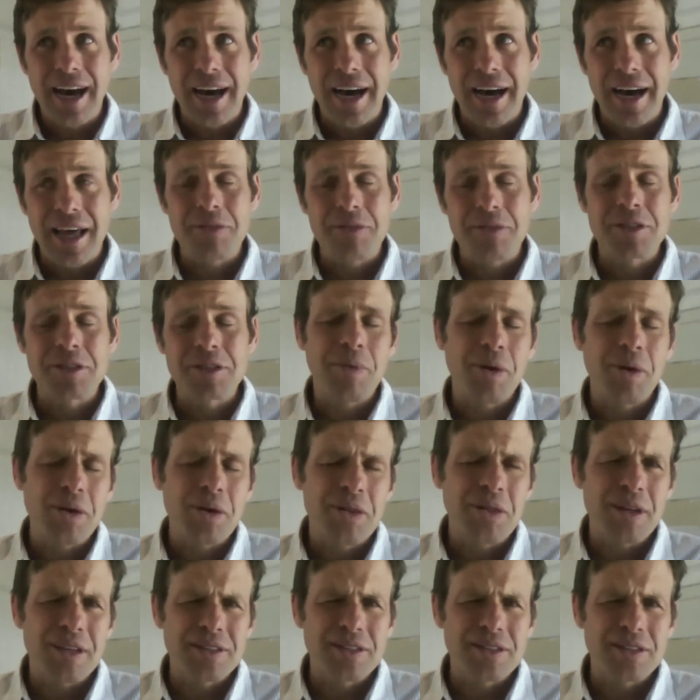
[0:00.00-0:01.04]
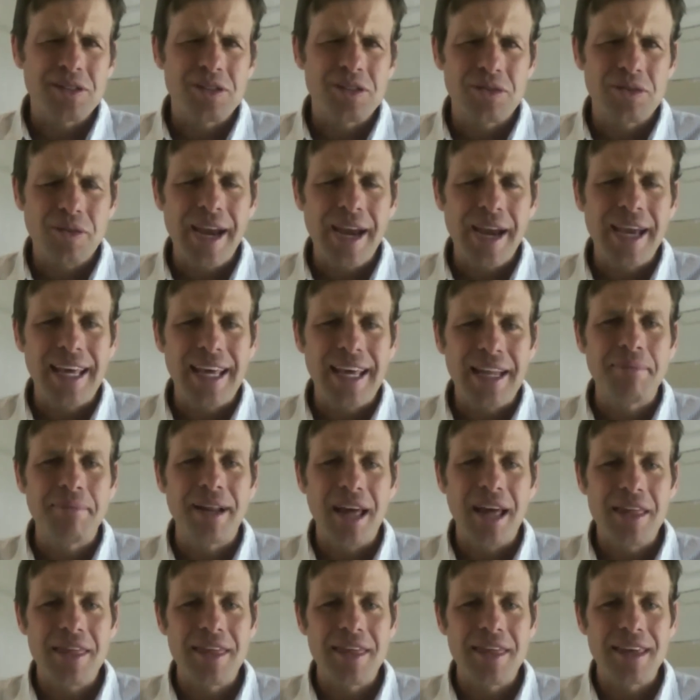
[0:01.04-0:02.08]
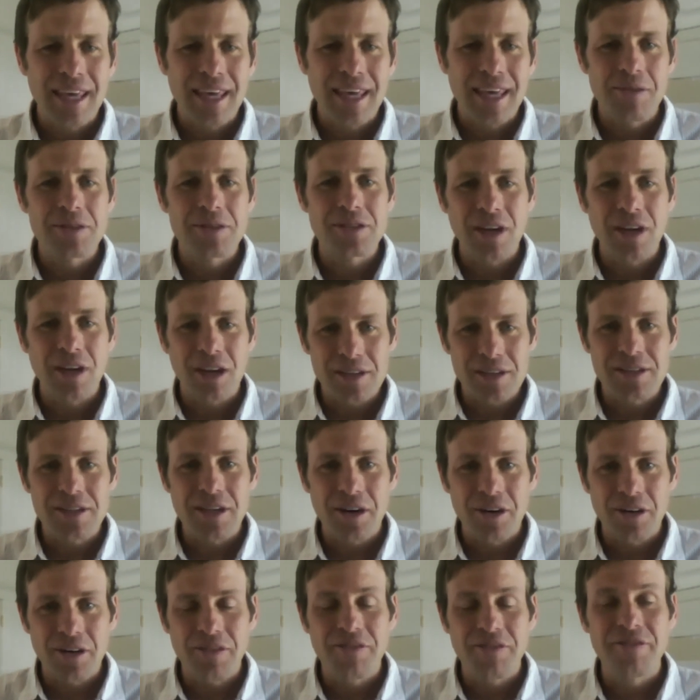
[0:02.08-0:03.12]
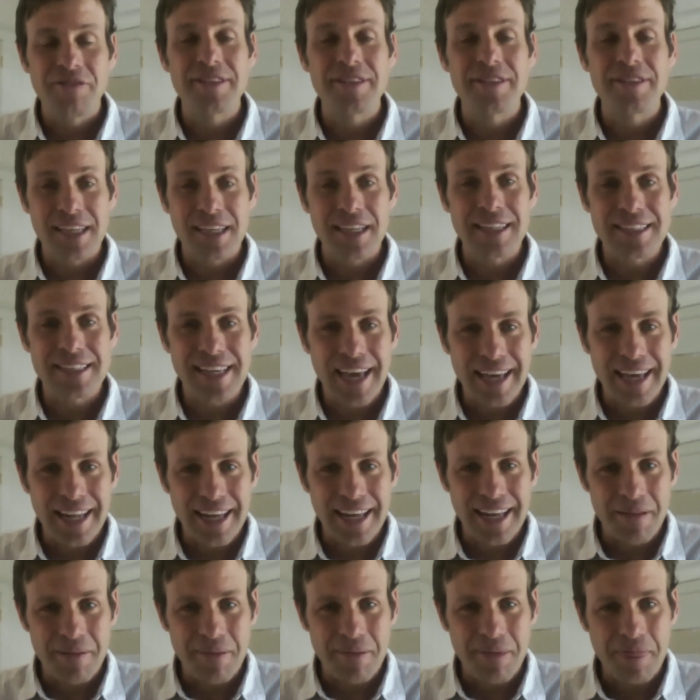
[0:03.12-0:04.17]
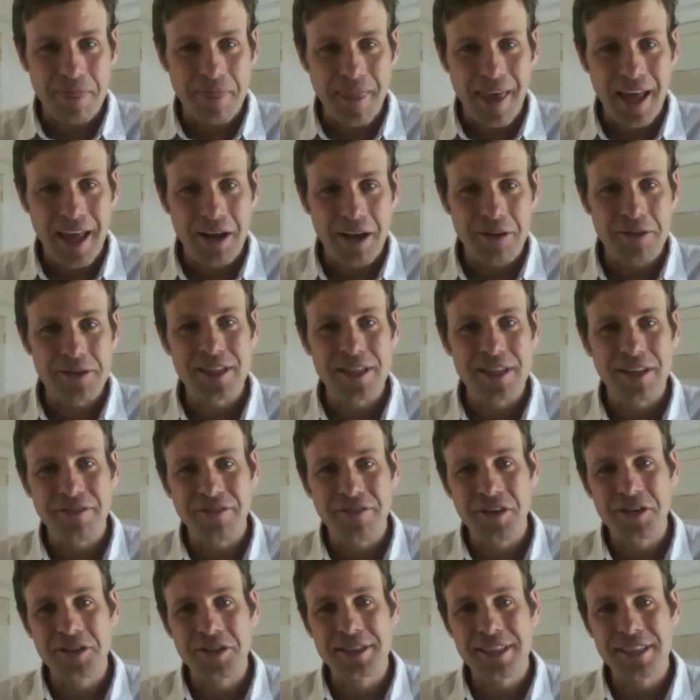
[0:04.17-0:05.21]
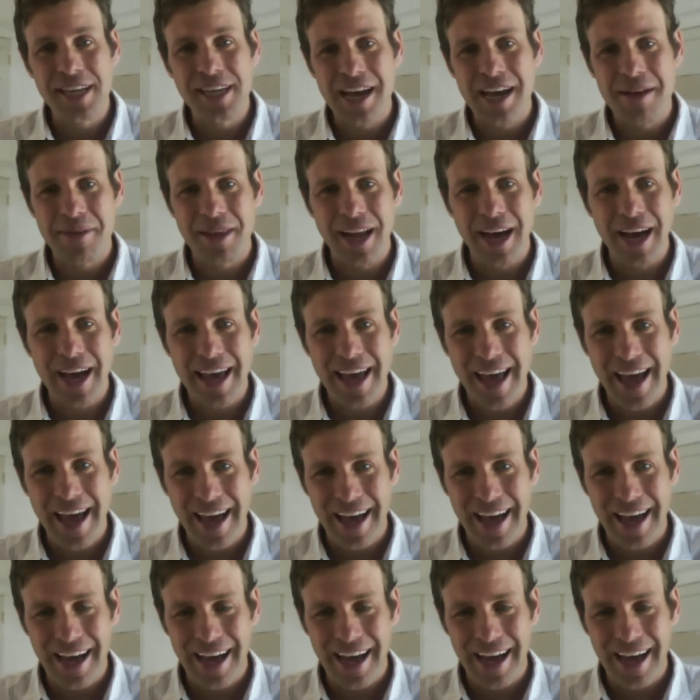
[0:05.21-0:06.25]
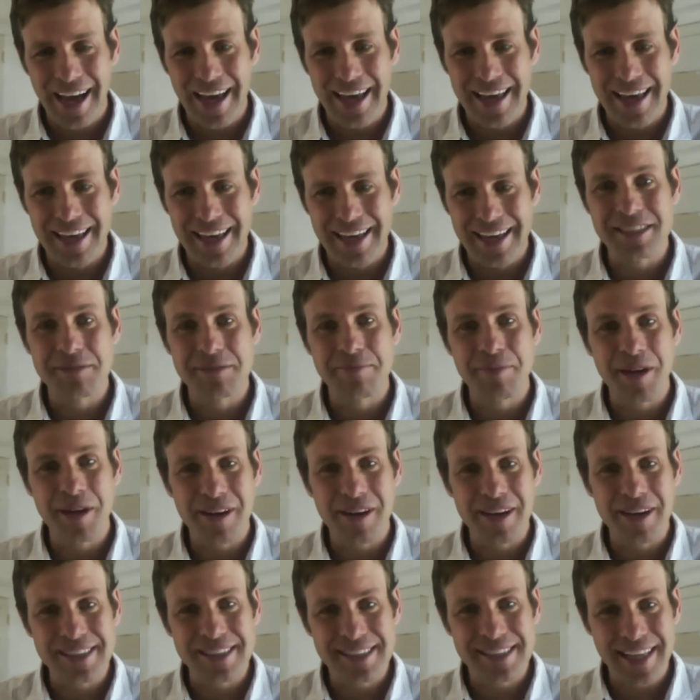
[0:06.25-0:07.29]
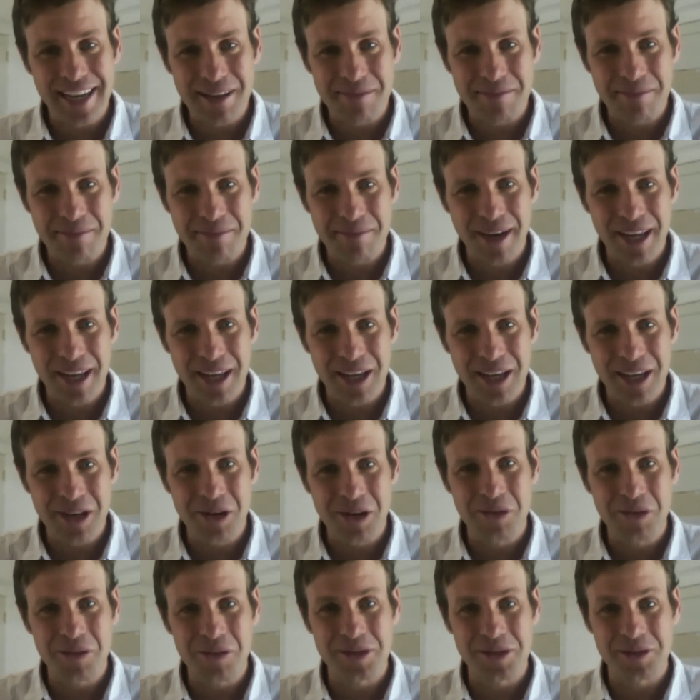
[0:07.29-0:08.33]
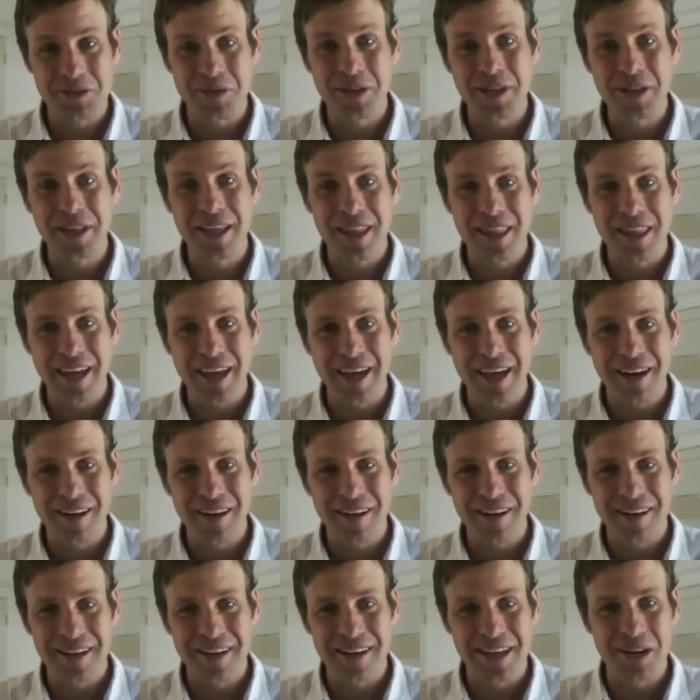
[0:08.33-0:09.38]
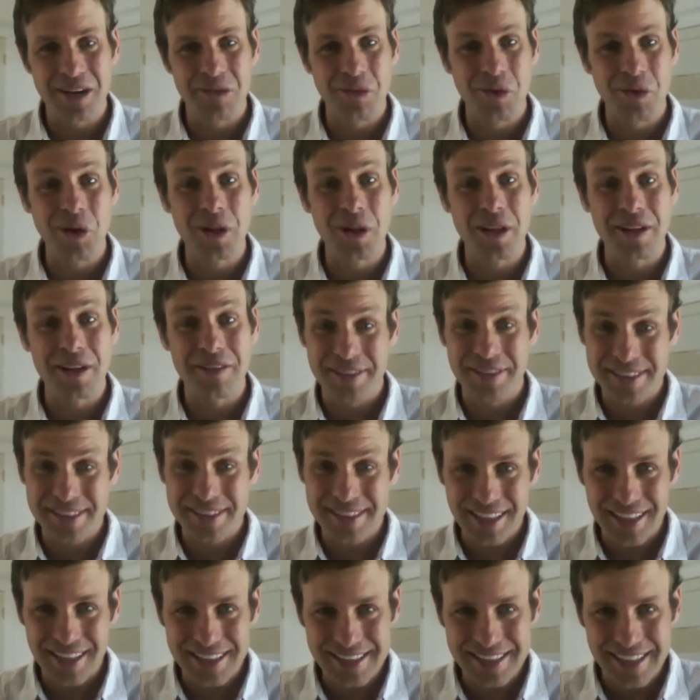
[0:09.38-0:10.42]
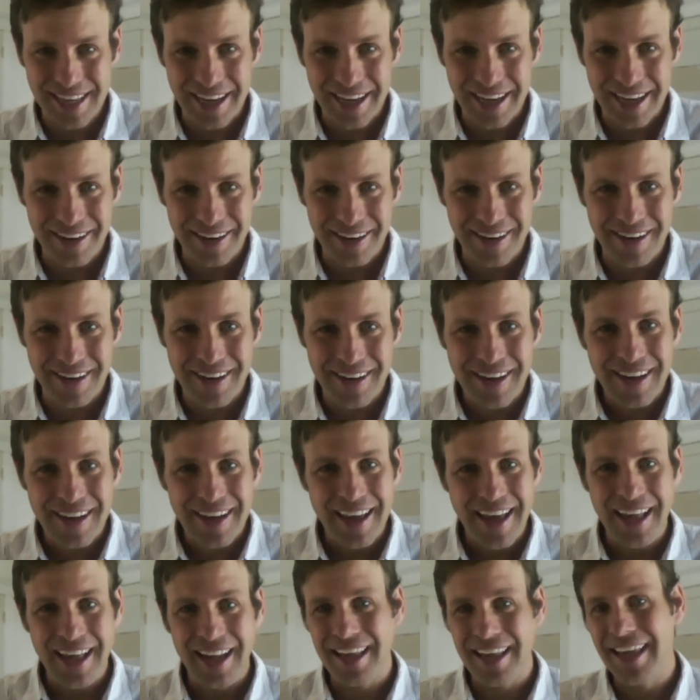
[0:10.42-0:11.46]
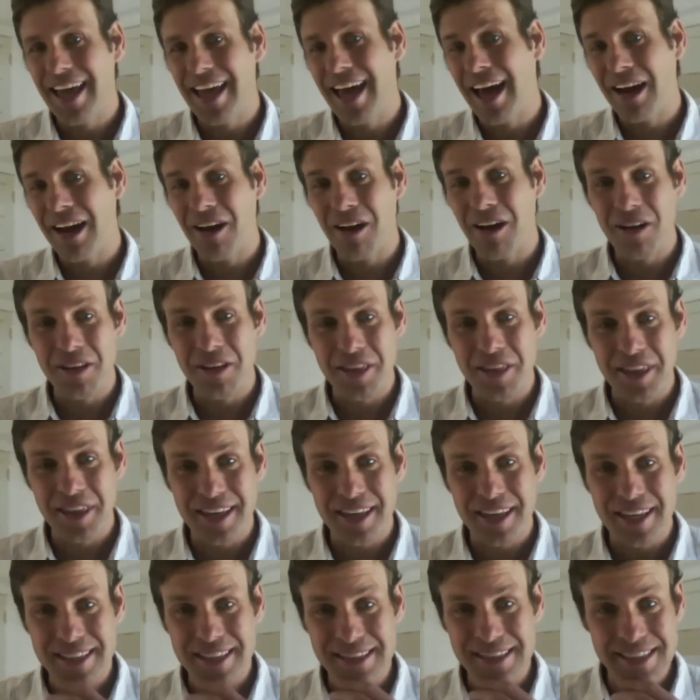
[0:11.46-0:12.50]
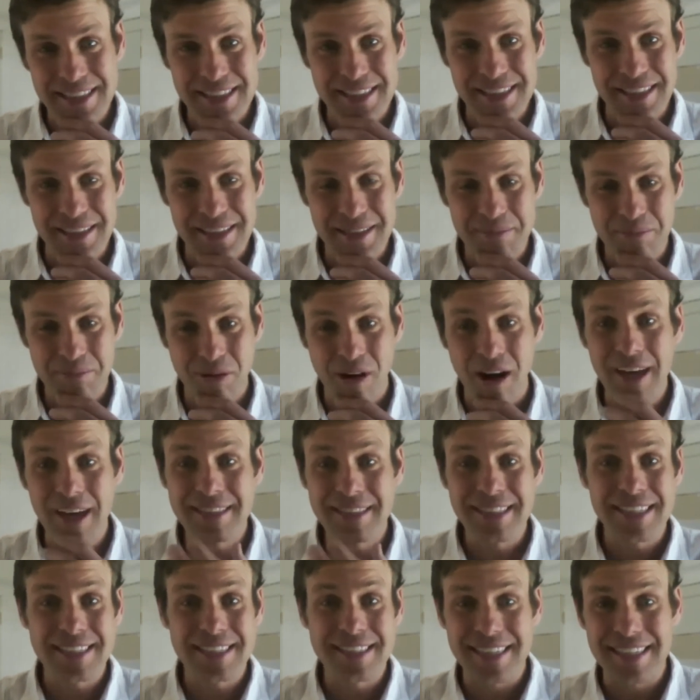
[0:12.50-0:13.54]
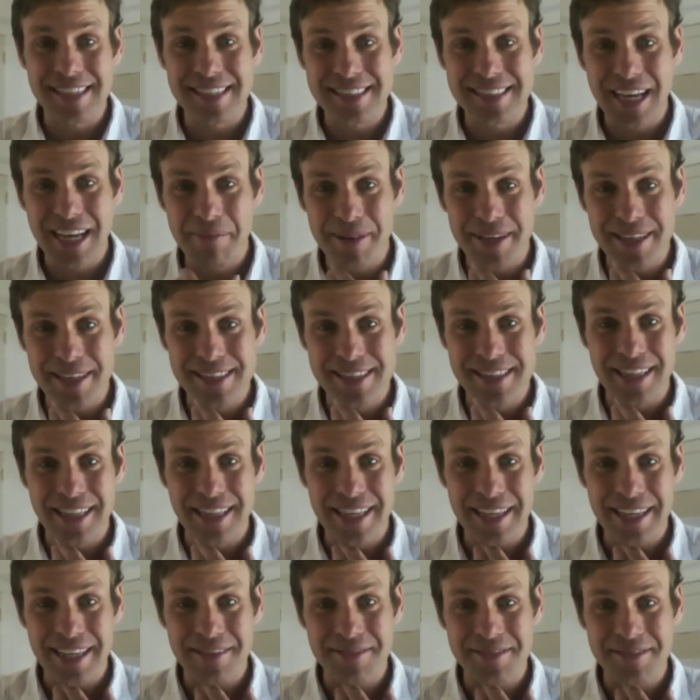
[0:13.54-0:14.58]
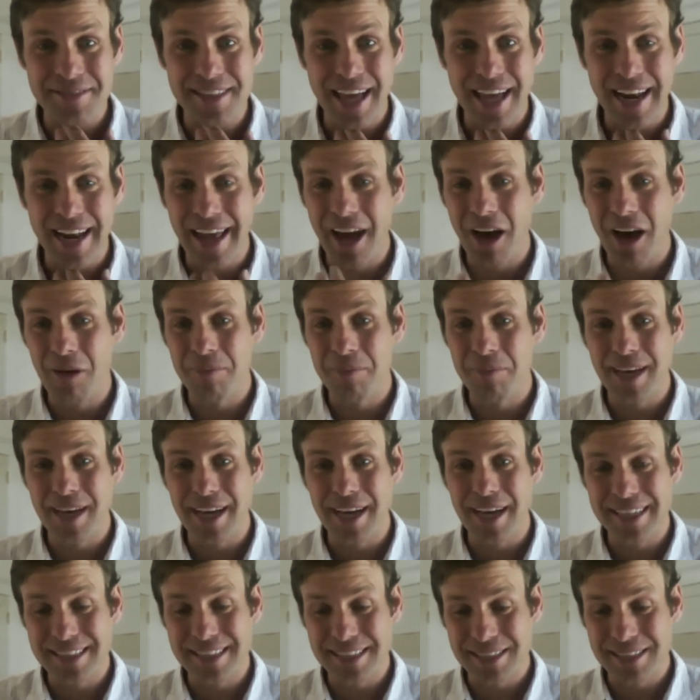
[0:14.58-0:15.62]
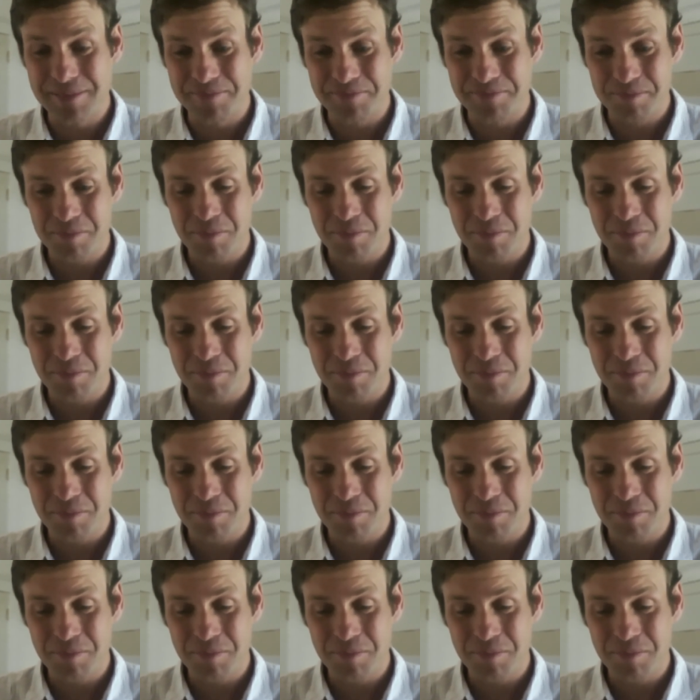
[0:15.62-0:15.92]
it was both a training, but I think he was also facilitating. And it was the first time that I experienced anybody who was really there in a role of facilitator. And he had all of these processes up his sleeves that helped us